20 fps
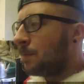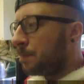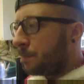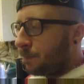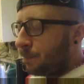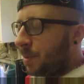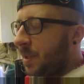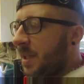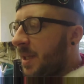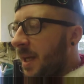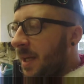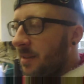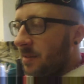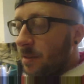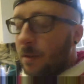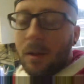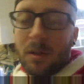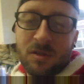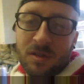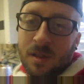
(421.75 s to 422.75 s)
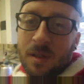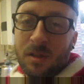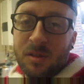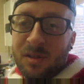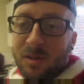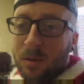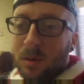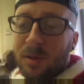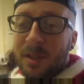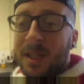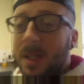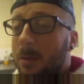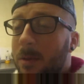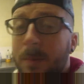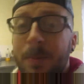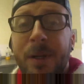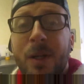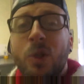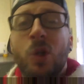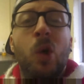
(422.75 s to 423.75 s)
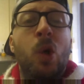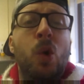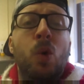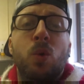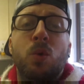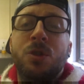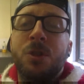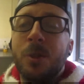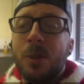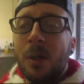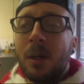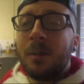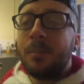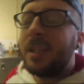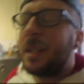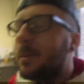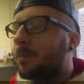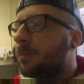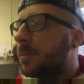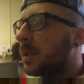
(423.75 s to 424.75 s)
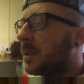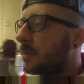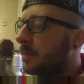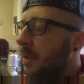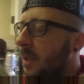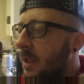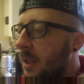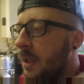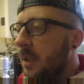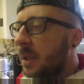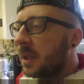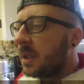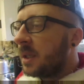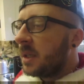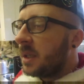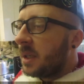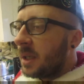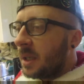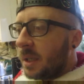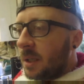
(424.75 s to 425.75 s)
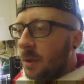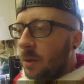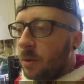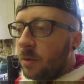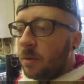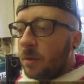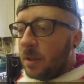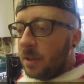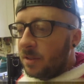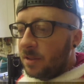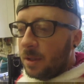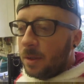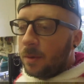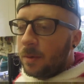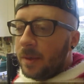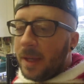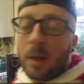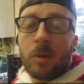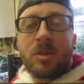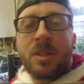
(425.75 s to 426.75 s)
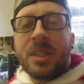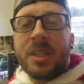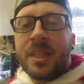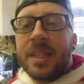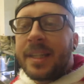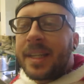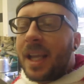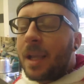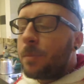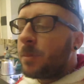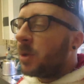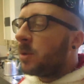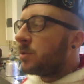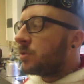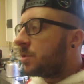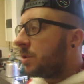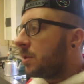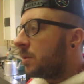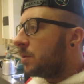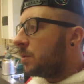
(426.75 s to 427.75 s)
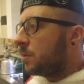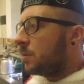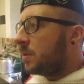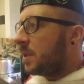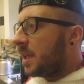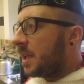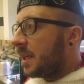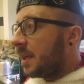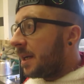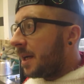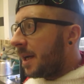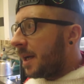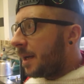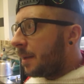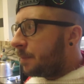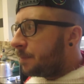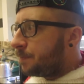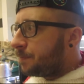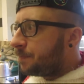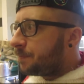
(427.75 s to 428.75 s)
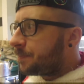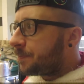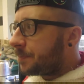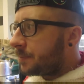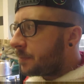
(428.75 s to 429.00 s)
pickaxe that looks like a sword, then it would have been cool, do you know what I mean? But Or its own LTD game mode, so yeah. Um,